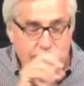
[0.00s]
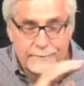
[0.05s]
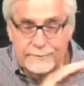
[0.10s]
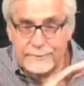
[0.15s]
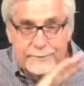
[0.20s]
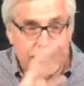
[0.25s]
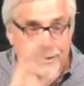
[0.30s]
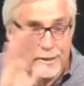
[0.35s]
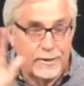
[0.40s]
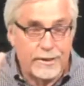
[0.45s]

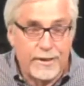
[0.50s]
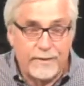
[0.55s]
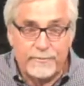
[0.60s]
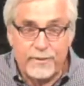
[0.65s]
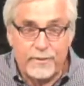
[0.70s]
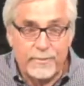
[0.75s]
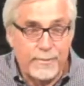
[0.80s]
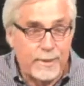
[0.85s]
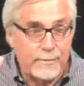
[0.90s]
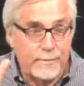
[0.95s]
That's all you have
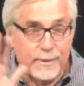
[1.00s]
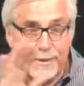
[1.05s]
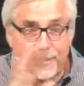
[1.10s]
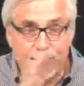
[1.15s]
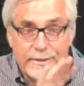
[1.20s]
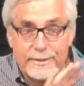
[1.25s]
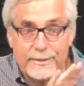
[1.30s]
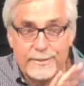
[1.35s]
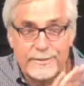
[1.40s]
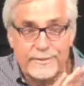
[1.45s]
to remember
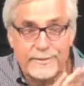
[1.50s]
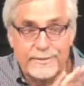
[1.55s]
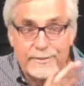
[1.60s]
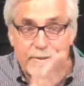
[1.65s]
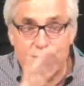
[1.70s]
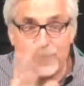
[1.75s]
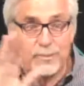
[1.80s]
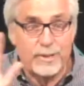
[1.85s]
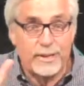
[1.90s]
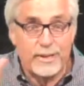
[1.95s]

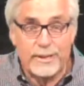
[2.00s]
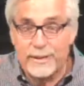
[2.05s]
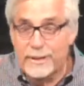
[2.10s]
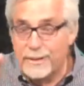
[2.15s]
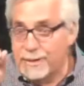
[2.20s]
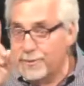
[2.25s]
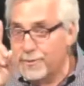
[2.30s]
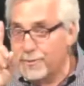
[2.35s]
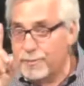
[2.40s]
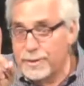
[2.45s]
this week.
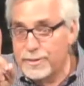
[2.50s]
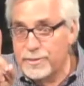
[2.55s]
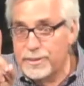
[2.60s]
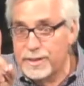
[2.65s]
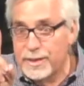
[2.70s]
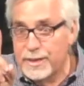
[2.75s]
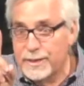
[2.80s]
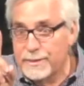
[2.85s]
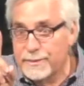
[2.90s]
One thing.